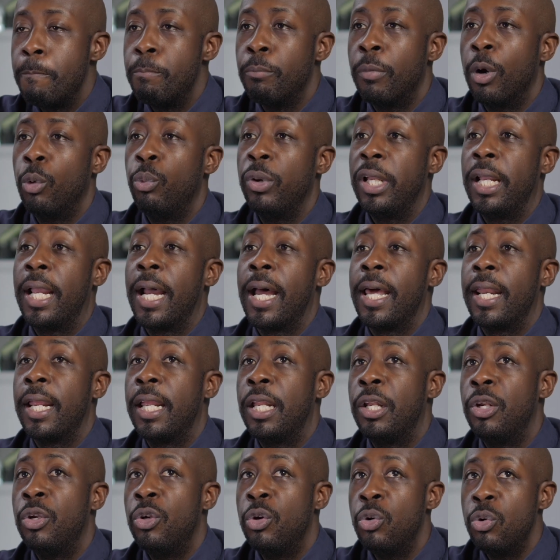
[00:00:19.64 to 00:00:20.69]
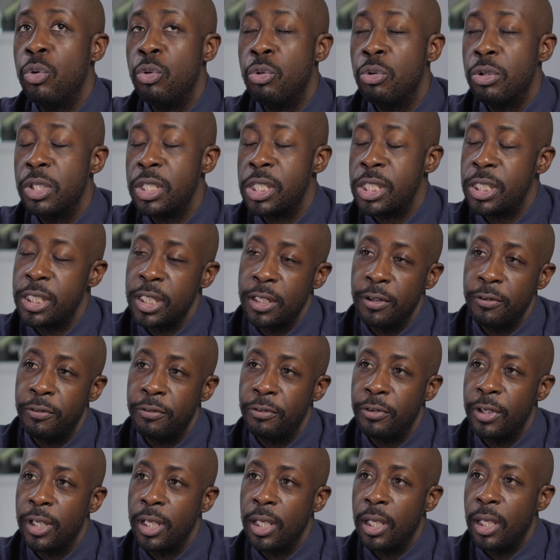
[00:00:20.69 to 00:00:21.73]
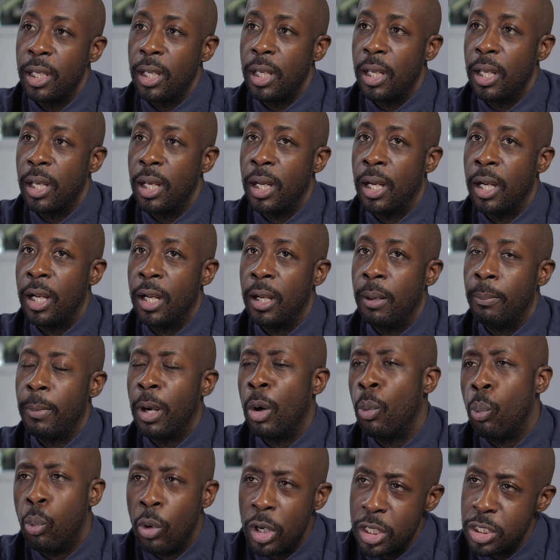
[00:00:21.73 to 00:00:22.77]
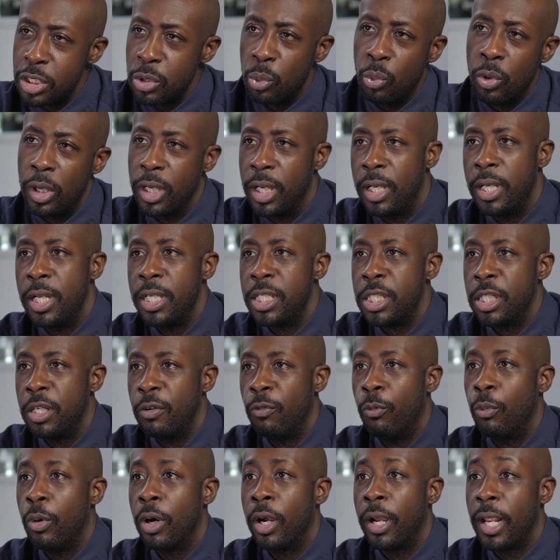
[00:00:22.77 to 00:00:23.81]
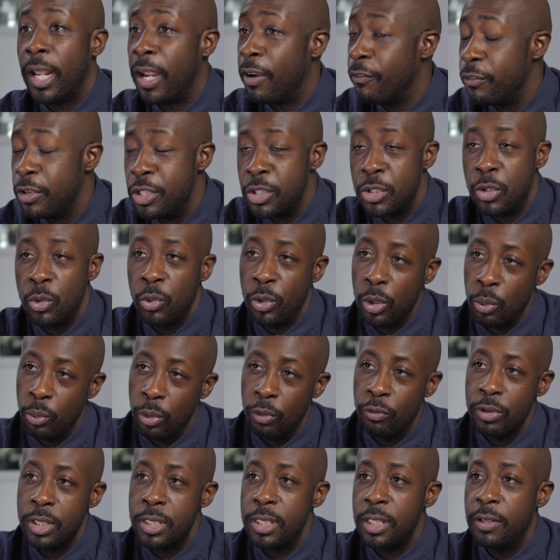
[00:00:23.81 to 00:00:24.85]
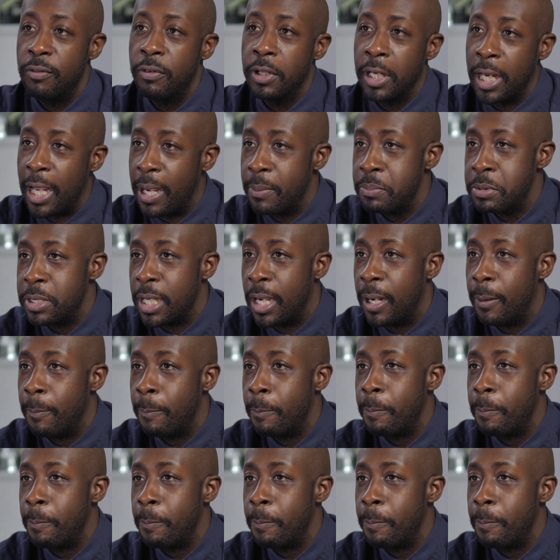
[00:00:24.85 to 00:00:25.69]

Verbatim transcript: but we got a new shift, um, a one-to-one -one initiative where every student would receive a laptop.